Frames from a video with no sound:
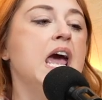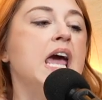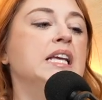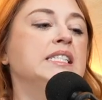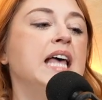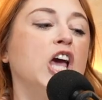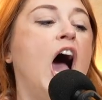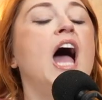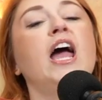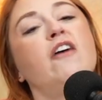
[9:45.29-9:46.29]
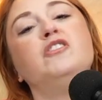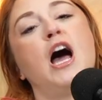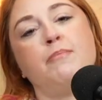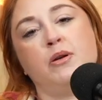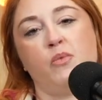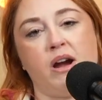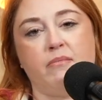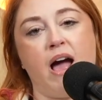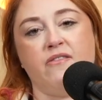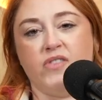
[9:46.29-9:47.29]
is that I have not been wearing
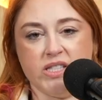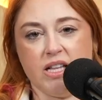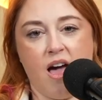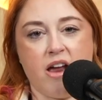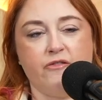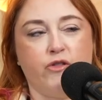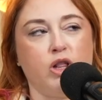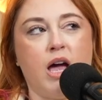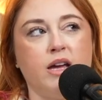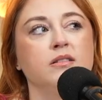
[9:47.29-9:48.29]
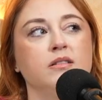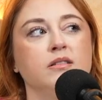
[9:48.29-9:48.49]
my Invisalign for like